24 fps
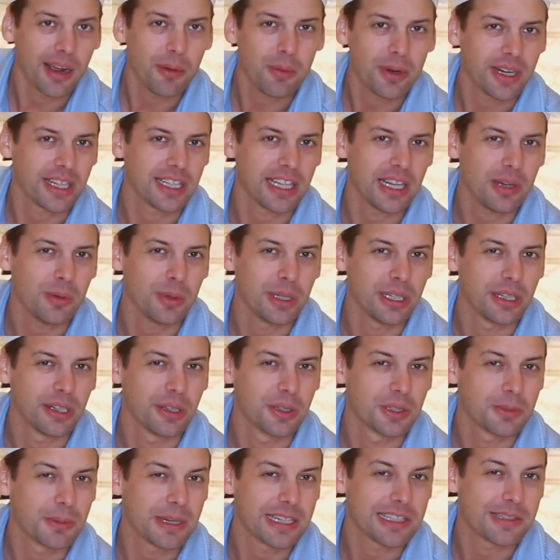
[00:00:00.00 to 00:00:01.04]
I want to get one of
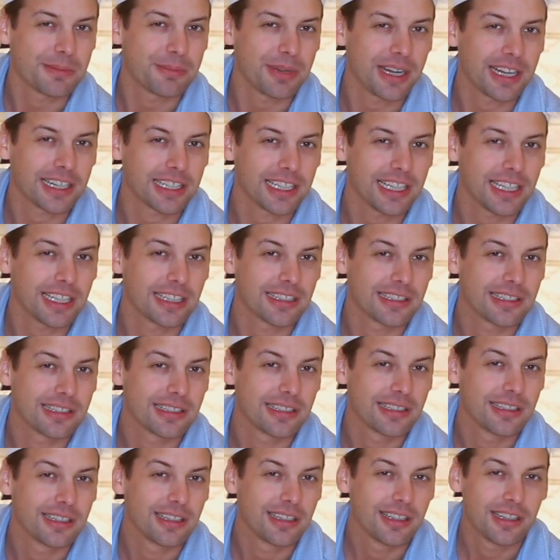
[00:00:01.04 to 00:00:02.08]
those Mason Pot
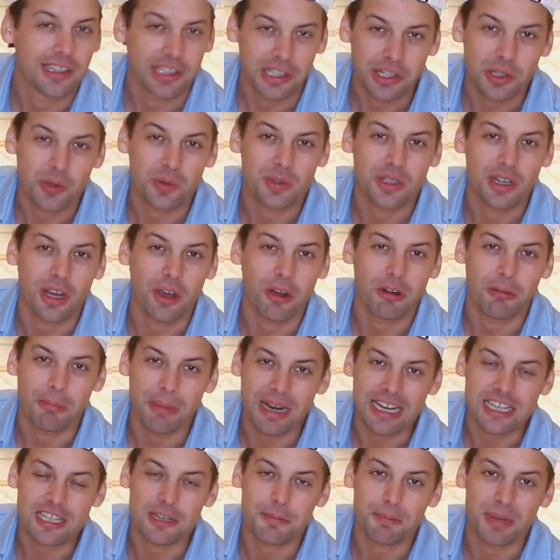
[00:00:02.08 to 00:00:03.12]
kits, use code
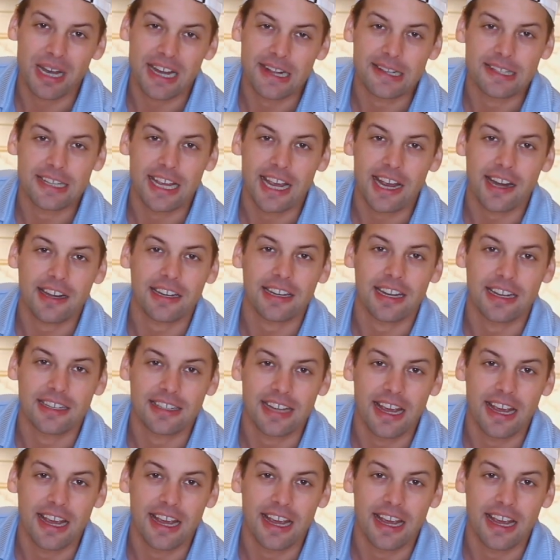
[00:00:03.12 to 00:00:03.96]
MasonPot10, get